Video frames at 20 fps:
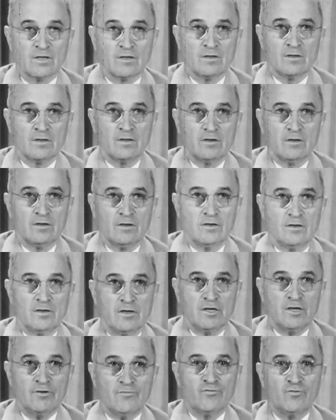Truman
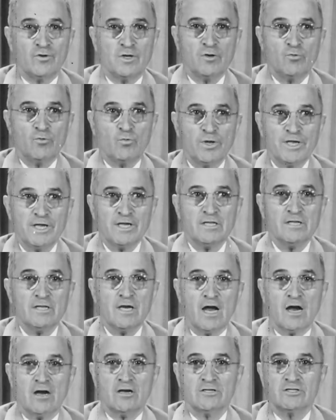calls Chiang
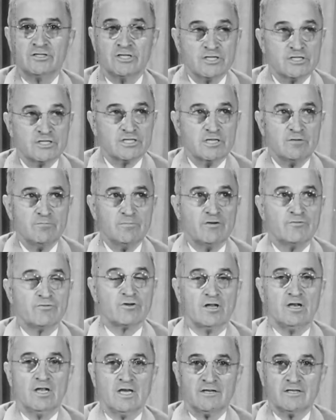a busted
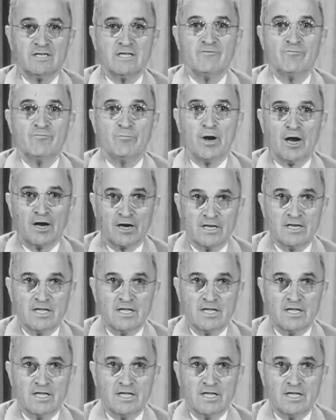flush, someone